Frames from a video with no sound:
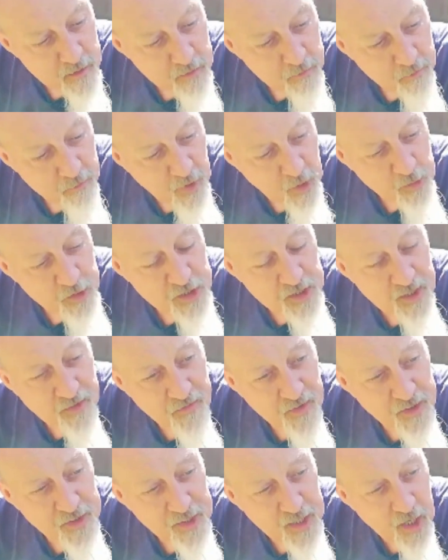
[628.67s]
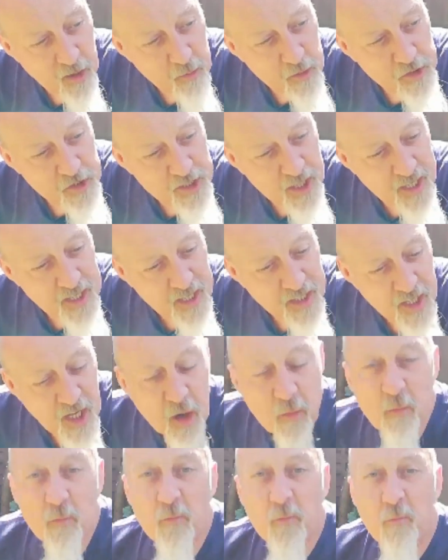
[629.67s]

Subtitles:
Most of the video was taken up